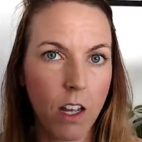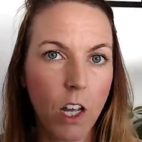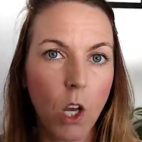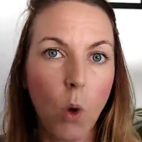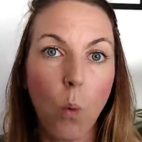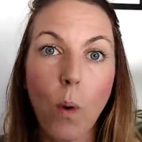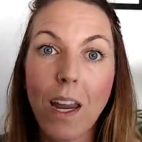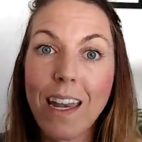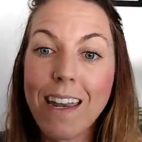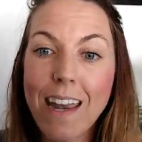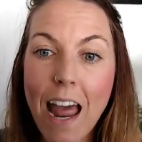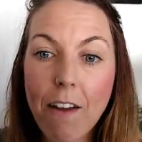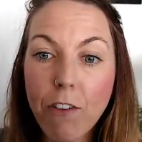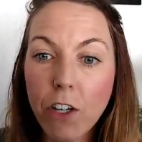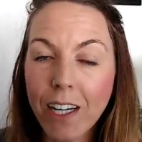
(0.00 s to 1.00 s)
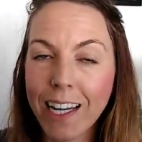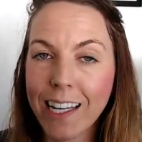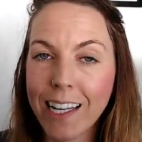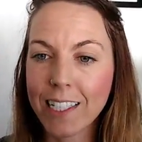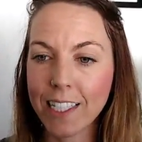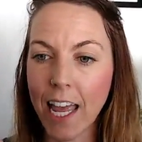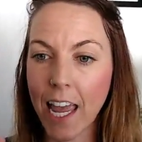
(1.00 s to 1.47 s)
We never can
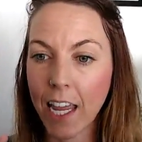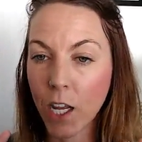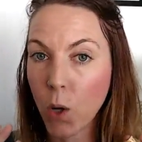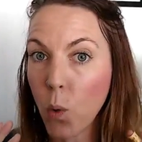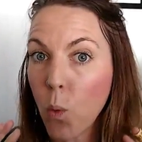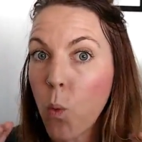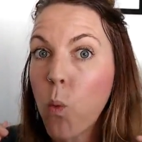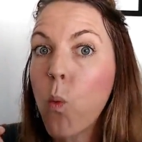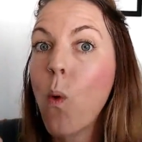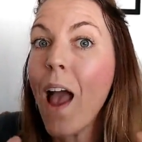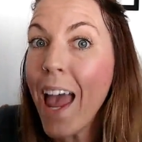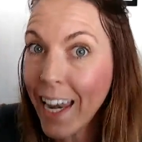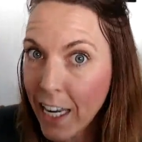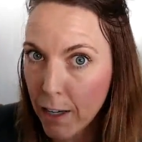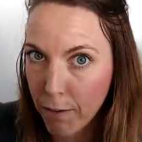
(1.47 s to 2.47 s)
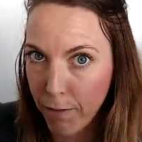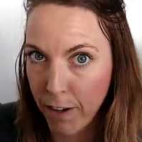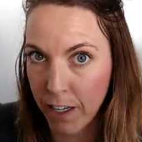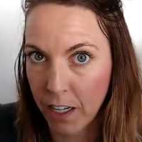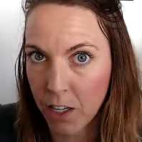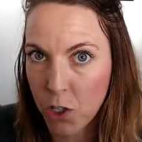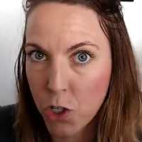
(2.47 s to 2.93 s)
say when it
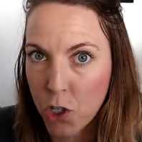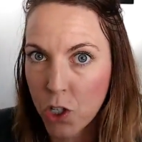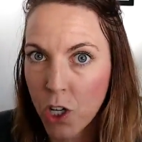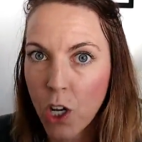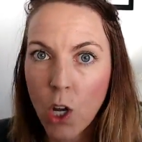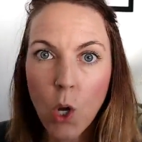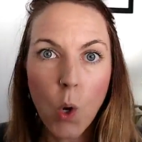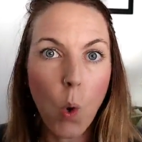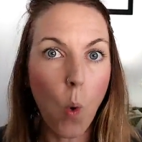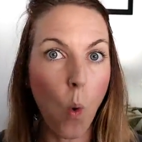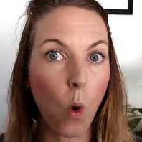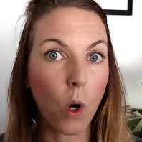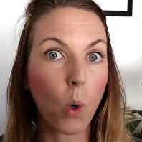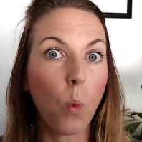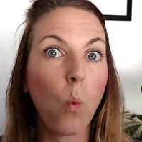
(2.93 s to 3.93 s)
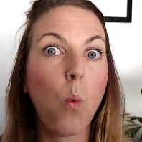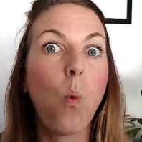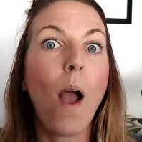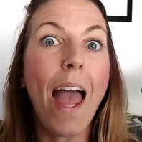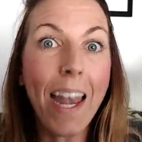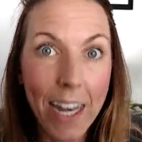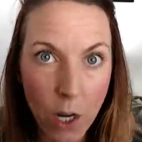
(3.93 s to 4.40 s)
finished or
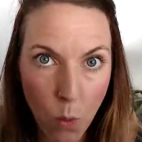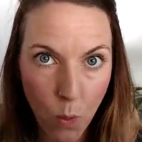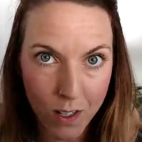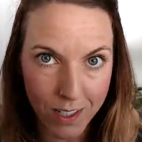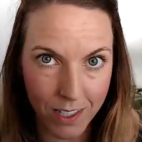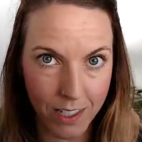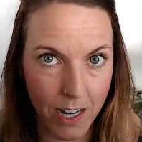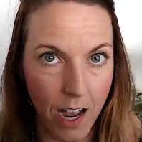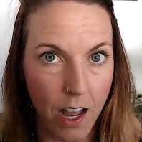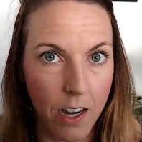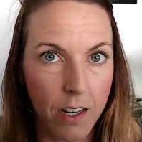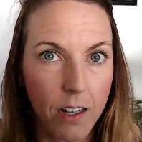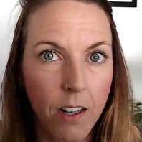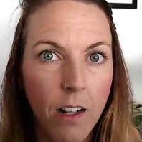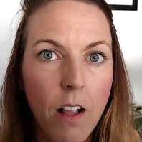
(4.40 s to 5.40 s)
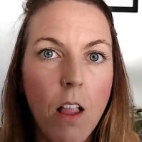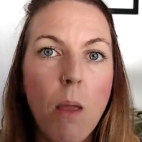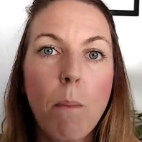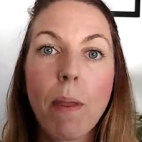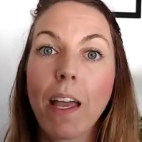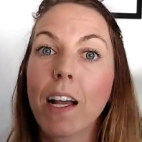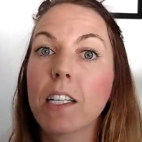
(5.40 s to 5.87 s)
when it was done,
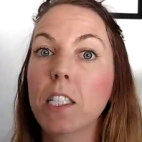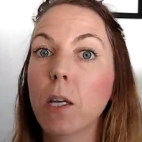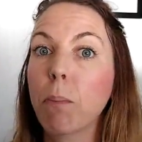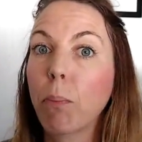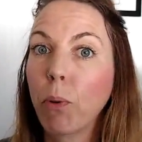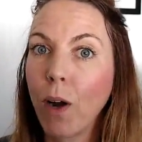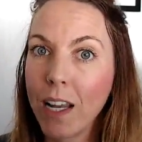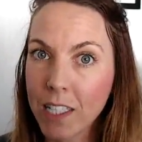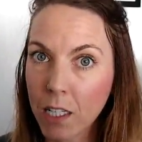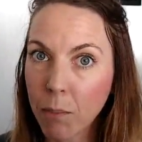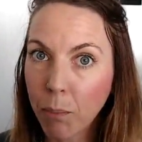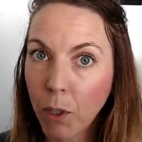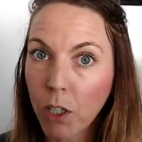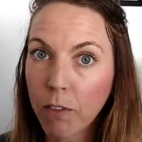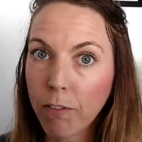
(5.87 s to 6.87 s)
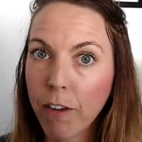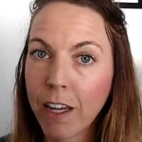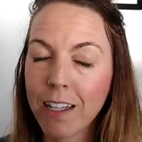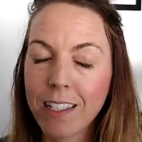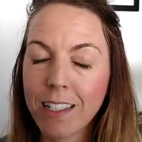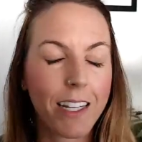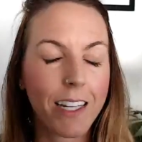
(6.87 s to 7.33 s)
because the present
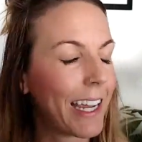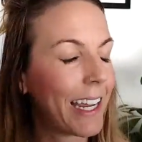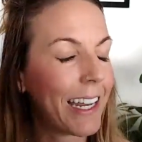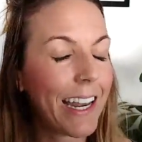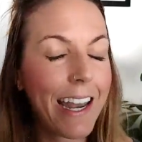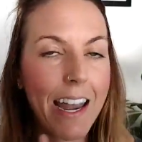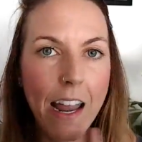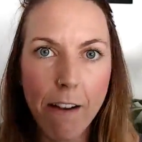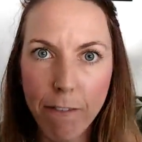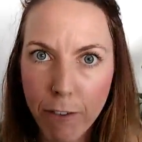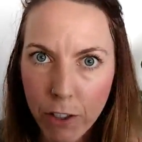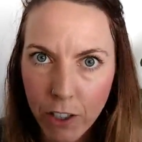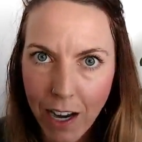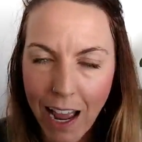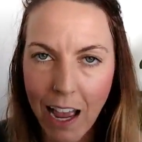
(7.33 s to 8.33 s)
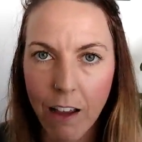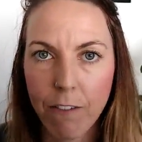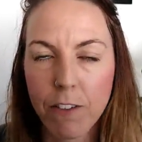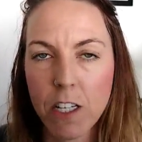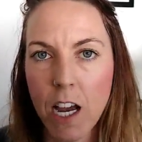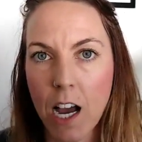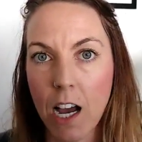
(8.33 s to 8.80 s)
perfect can never have
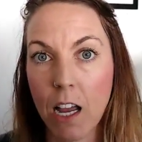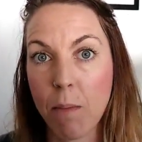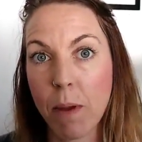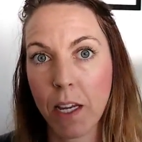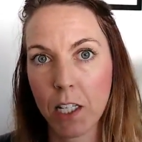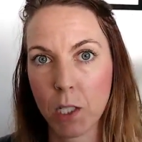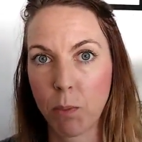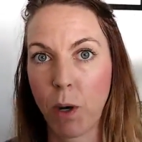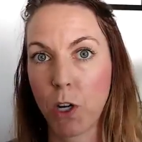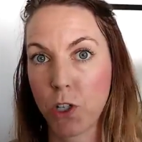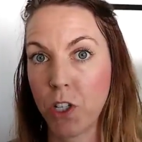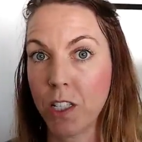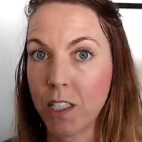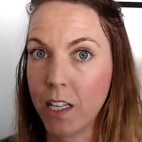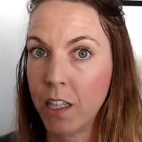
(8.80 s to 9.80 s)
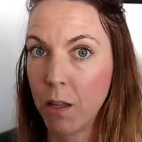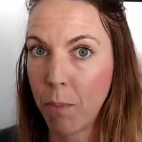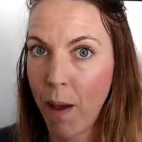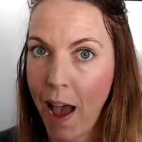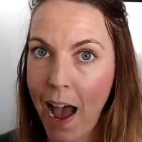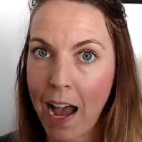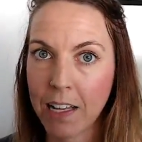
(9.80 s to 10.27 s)
time expressions in the
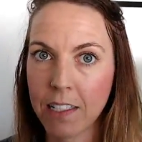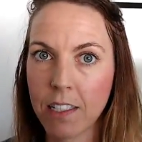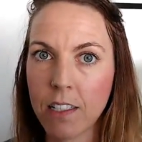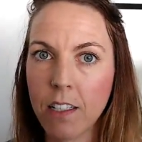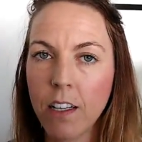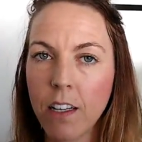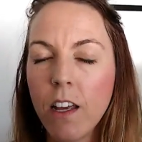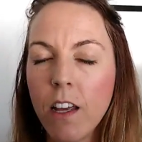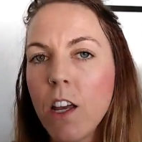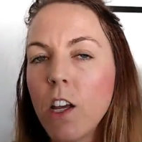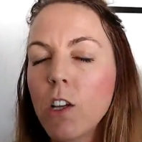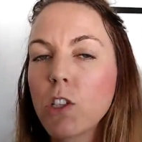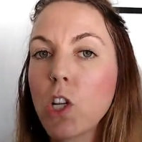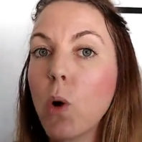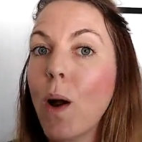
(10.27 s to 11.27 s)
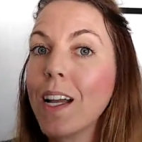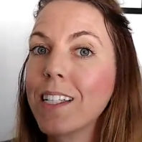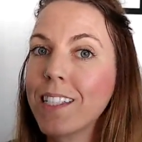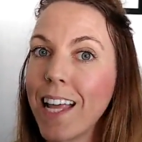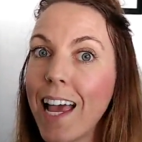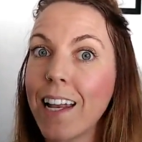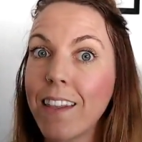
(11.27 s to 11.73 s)
past. So I
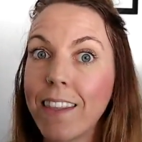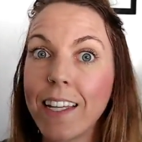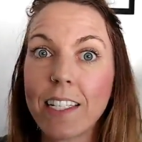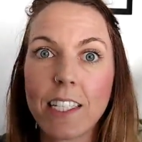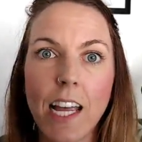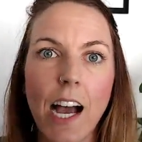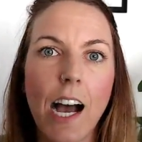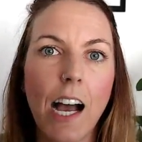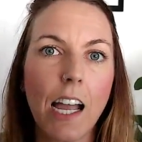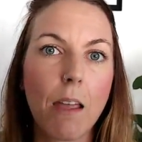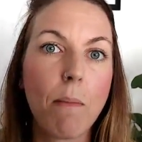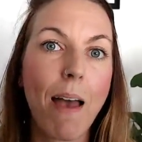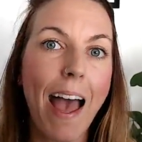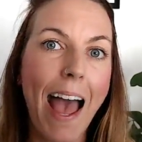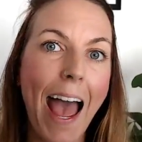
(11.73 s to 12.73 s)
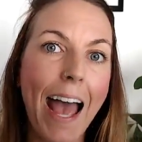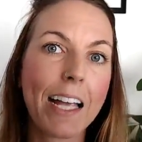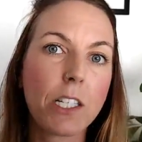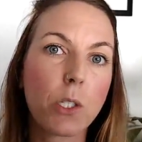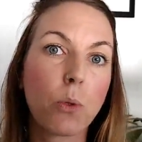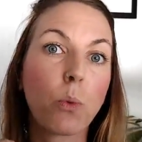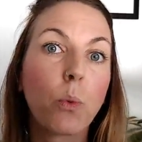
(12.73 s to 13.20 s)
said the time
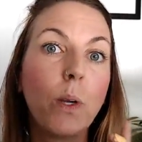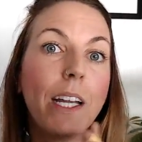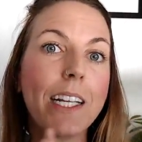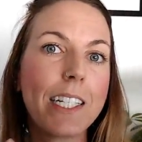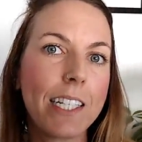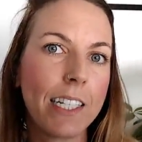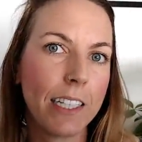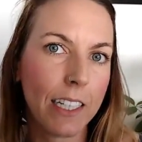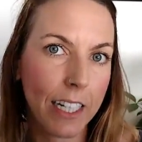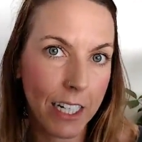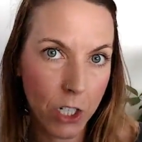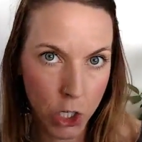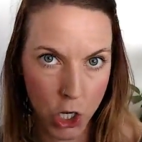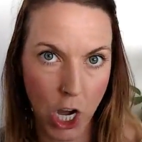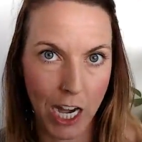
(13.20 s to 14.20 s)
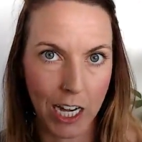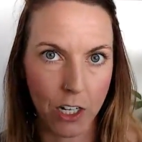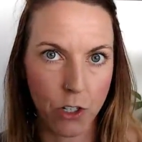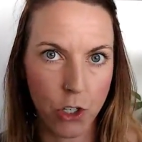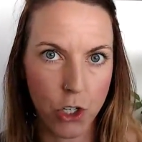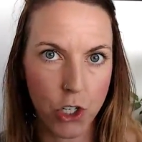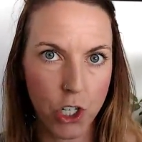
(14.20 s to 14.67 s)
has recently
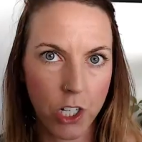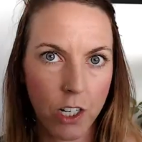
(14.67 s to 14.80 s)
changed.